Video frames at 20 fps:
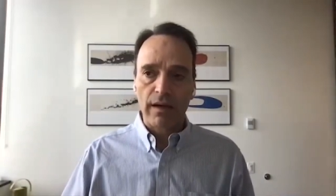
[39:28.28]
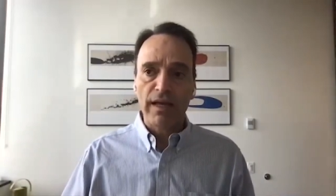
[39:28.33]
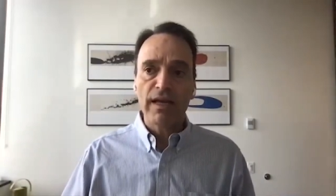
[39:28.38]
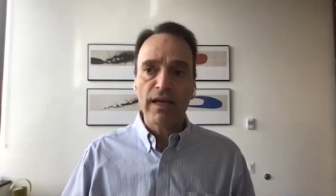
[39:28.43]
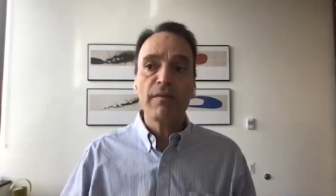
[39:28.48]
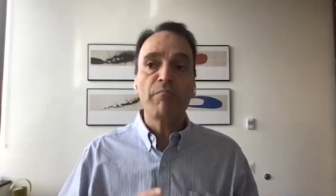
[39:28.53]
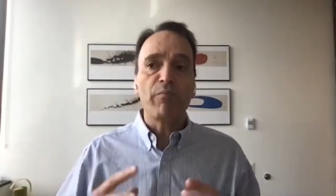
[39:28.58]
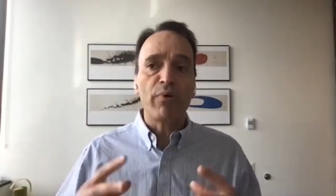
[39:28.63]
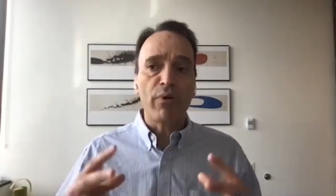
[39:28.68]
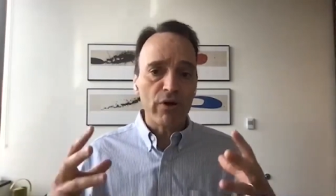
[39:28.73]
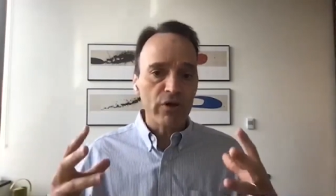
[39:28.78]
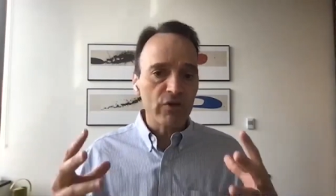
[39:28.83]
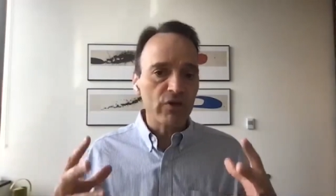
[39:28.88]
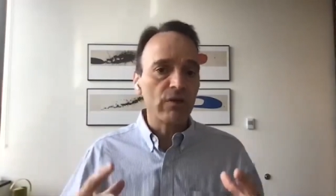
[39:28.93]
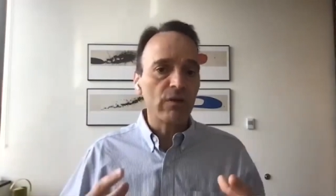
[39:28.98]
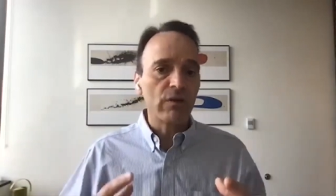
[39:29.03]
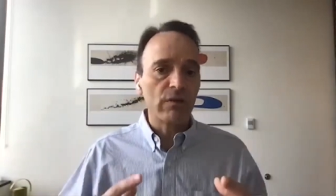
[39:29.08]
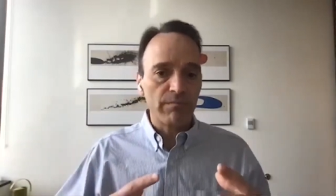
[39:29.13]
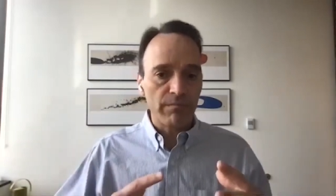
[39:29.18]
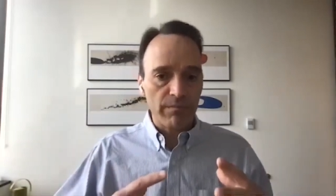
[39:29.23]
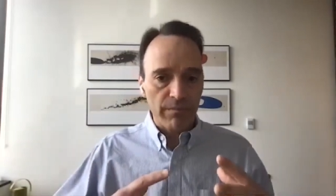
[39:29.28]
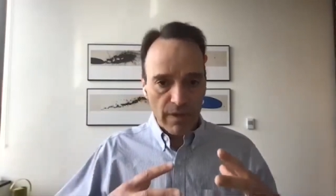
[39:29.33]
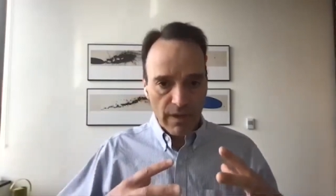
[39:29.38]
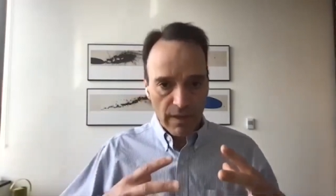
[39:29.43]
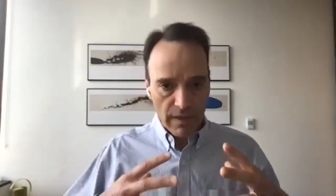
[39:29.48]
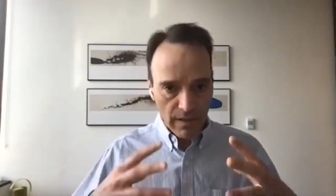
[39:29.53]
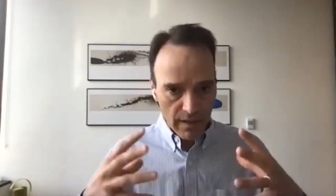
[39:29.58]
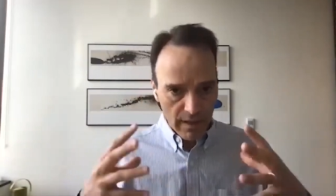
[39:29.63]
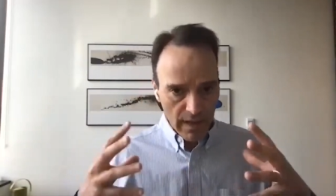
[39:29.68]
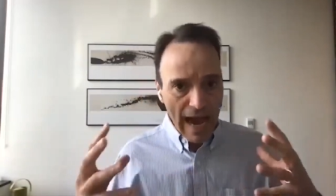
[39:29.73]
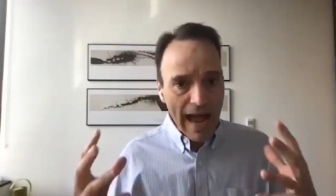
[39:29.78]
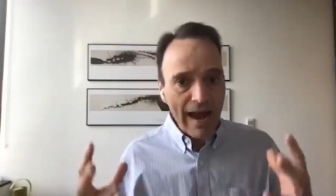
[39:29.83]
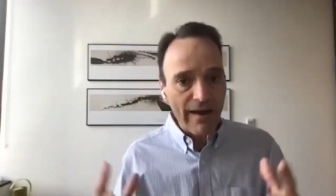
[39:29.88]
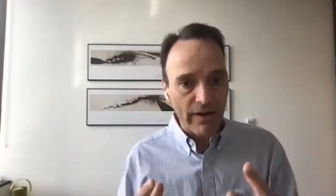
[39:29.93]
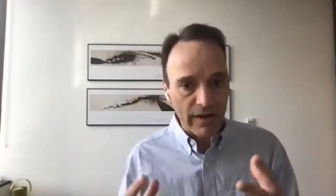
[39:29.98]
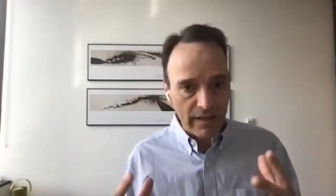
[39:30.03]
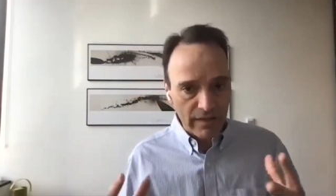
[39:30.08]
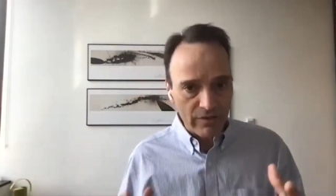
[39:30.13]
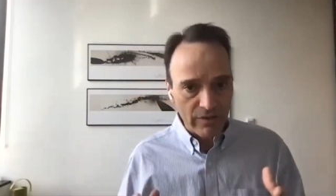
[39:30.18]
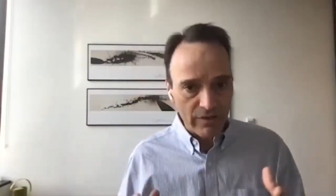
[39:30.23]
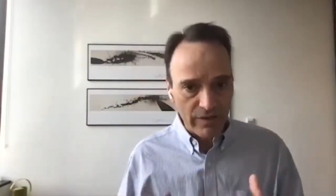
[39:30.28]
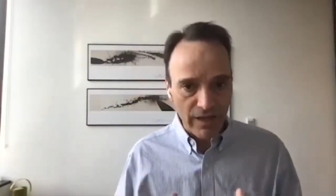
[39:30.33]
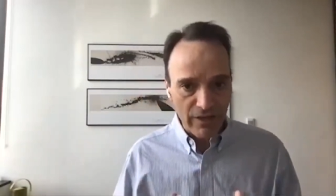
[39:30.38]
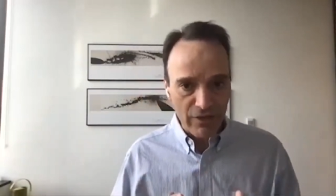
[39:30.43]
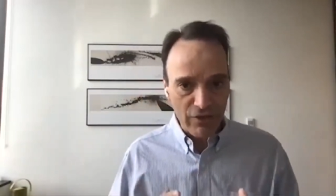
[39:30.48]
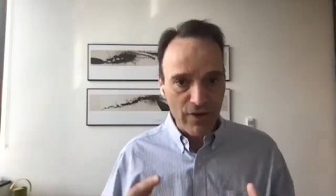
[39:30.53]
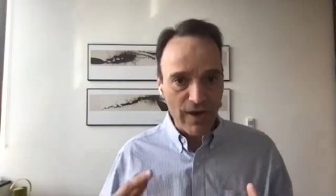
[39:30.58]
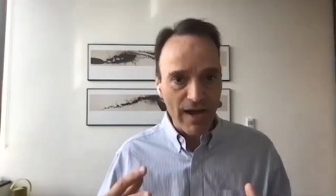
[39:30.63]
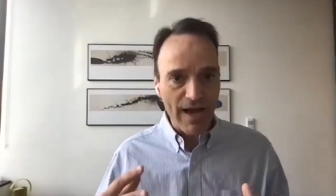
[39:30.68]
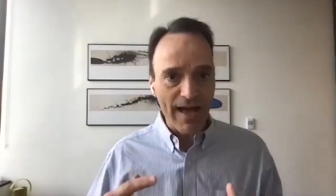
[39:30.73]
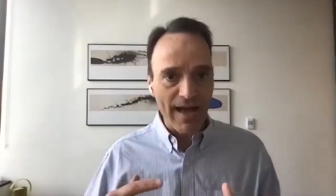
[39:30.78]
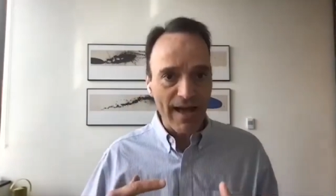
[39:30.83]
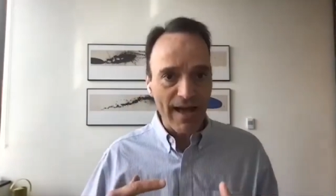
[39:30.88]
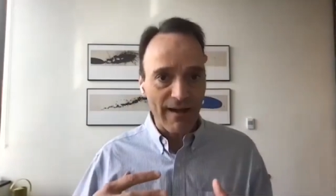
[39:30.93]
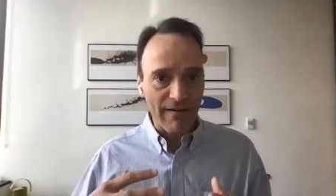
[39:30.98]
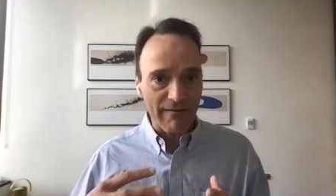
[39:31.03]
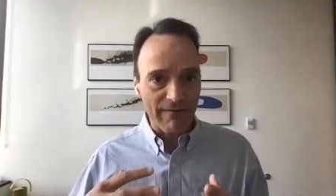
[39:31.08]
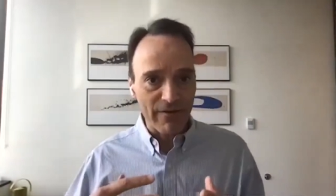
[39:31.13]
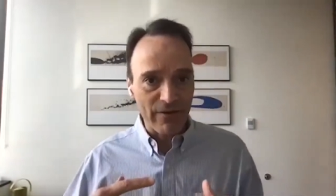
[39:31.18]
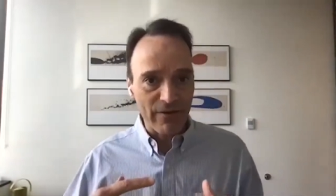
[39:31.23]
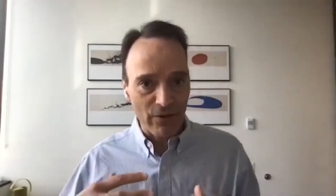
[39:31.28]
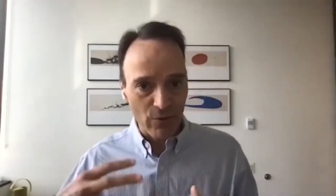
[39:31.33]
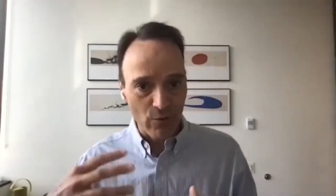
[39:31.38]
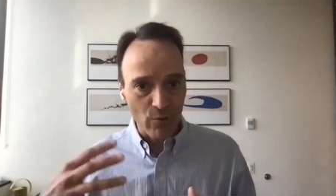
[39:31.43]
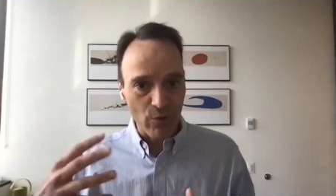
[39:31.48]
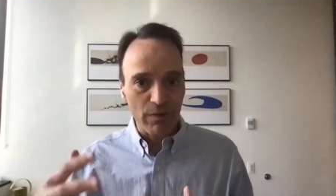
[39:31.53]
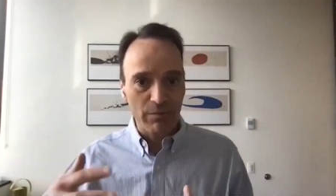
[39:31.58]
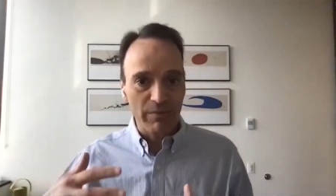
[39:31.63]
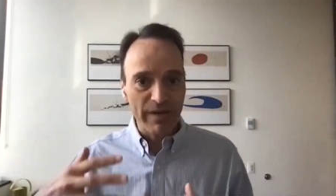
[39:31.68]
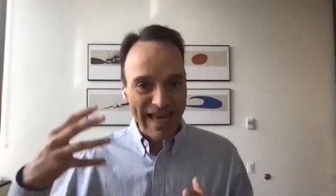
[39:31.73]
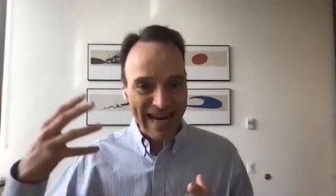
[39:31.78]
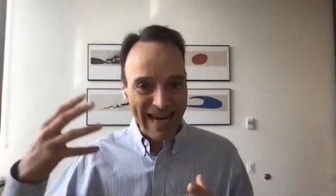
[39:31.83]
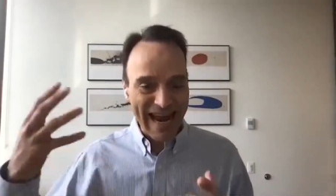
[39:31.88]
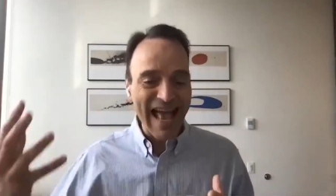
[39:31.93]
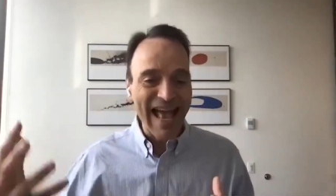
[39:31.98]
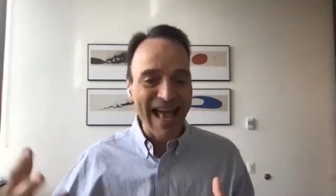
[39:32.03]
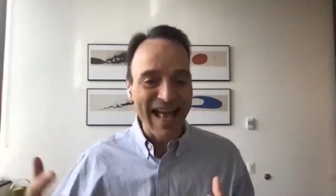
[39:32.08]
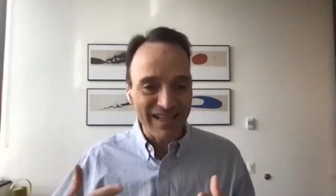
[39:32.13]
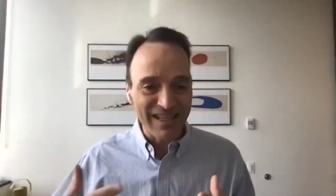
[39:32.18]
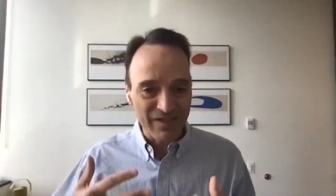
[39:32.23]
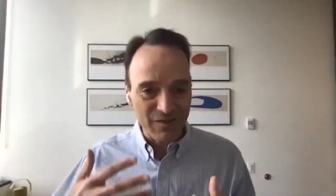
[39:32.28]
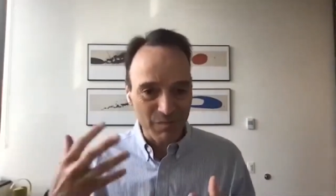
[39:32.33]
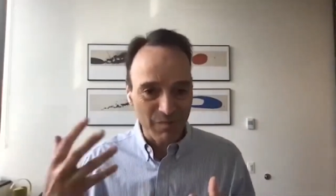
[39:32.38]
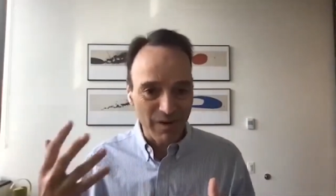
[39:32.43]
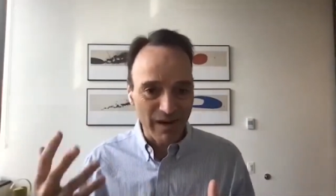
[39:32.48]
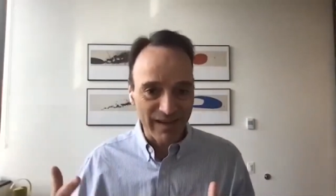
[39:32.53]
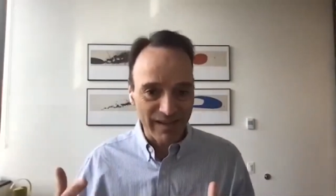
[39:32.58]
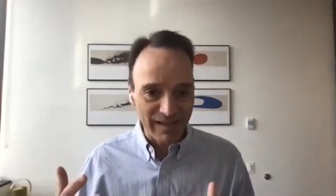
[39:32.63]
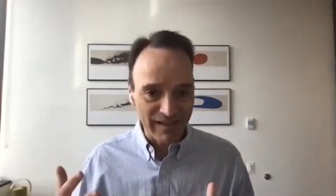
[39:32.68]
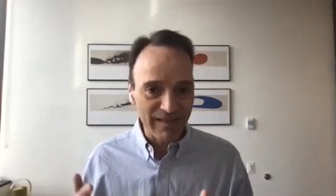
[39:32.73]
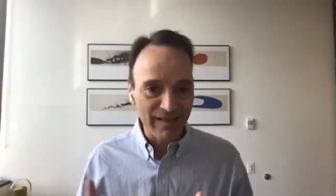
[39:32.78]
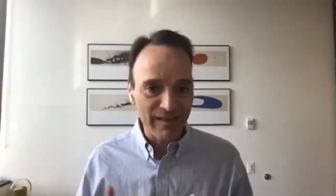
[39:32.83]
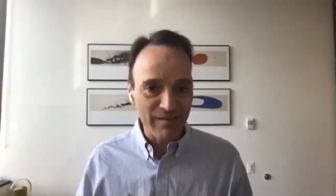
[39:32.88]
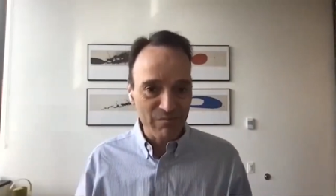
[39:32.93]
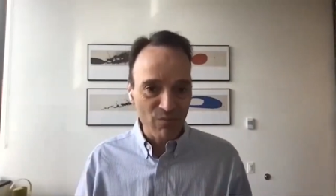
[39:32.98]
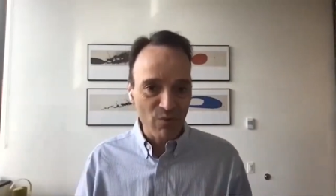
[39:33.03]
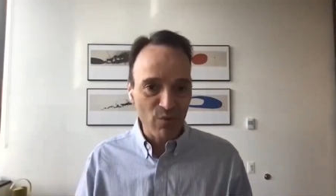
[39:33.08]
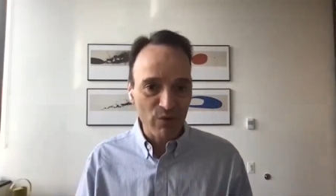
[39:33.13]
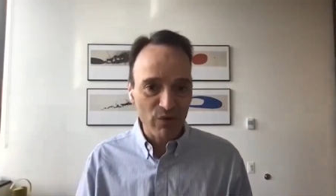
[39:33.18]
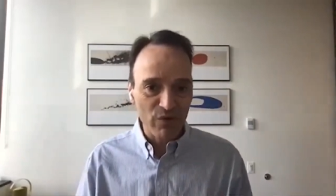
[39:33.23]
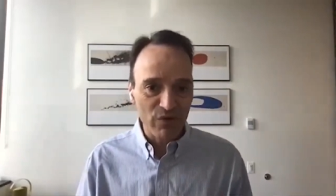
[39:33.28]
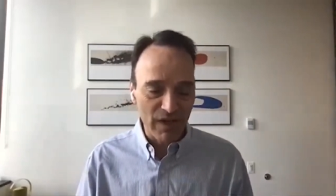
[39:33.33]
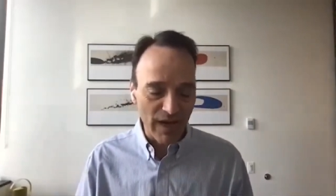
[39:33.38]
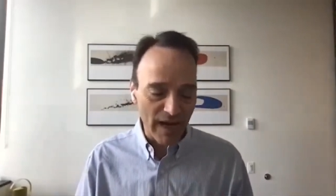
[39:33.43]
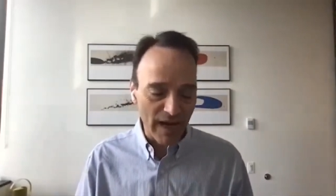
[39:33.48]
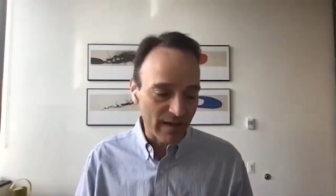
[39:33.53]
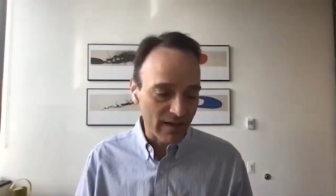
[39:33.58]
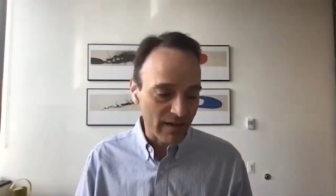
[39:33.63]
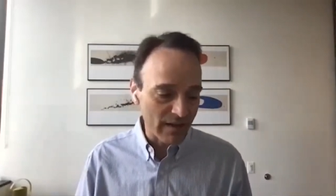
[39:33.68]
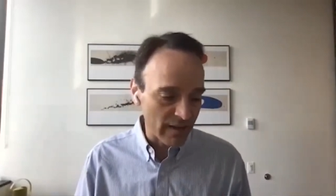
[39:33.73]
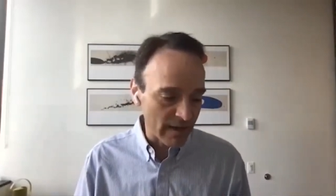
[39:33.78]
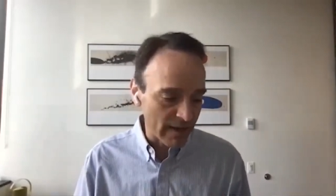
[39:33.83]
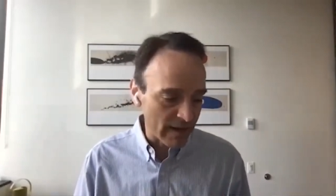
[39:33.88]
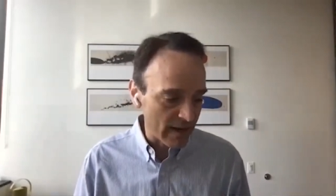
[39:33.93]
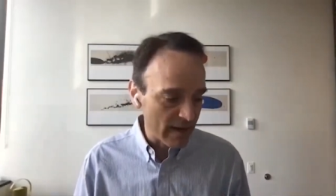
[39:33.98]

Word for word: any personal character that you have, you know, will be enhanced by the moon cycle.